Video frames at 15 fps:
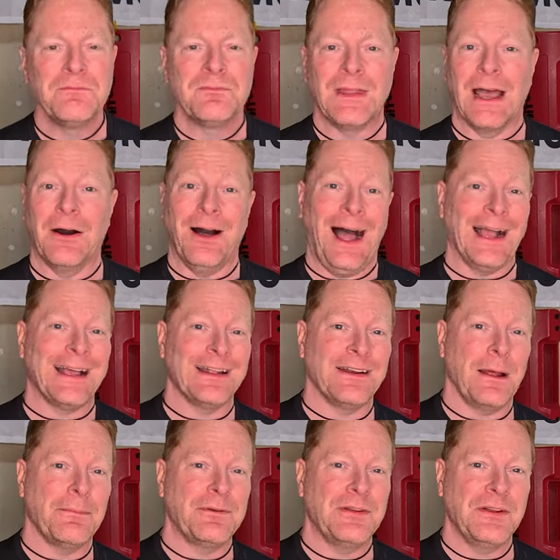Now, I got an
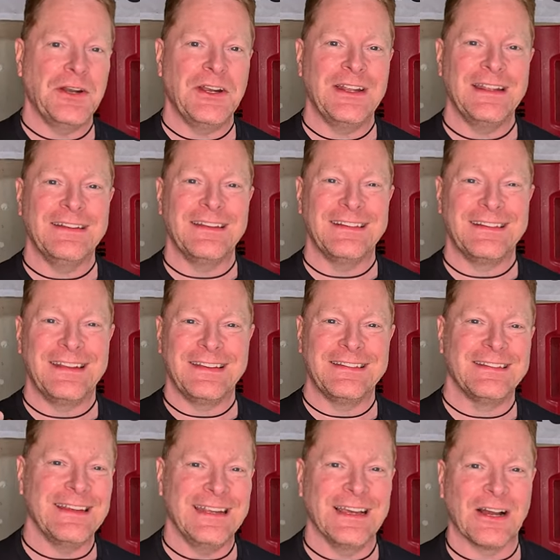opportunity to, to
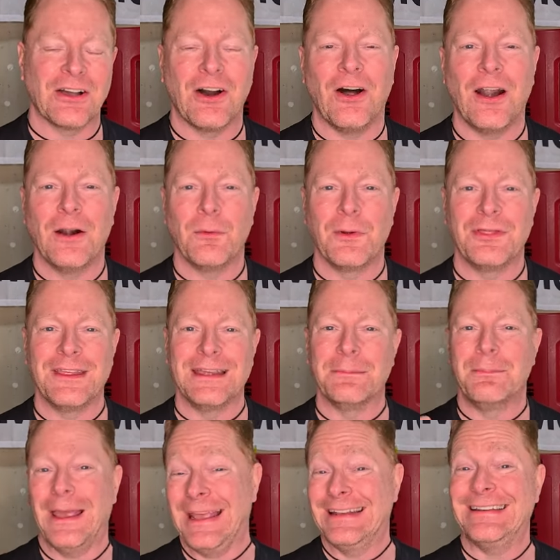see a car with the
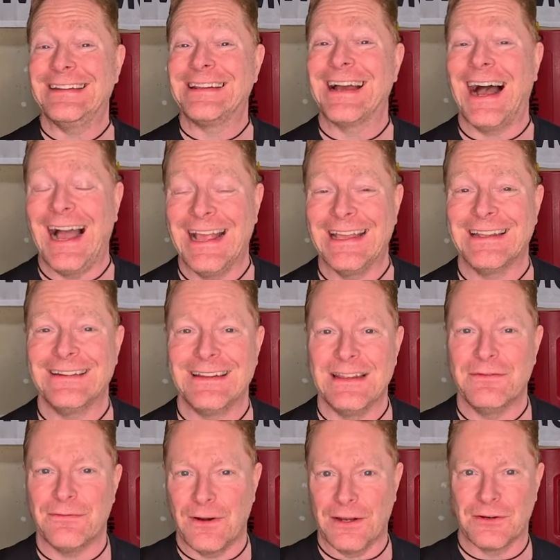painted
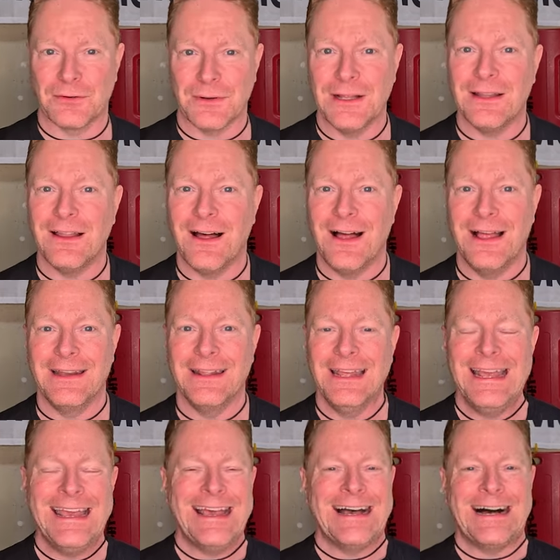IND front grille on,
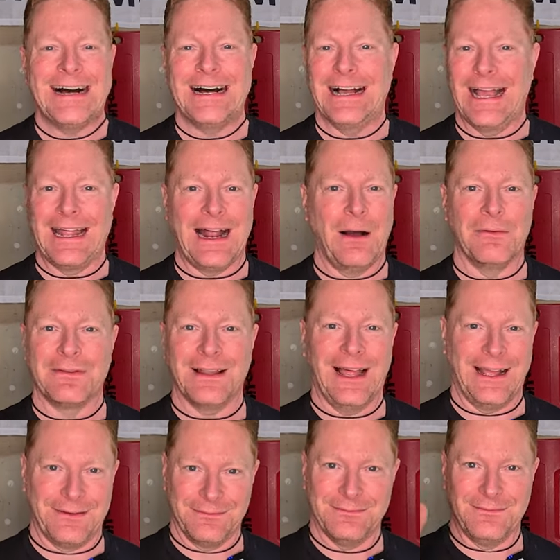uh, and I was
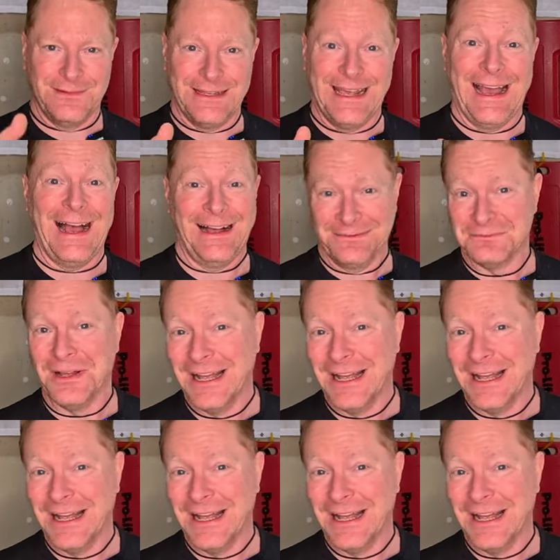like, yeah,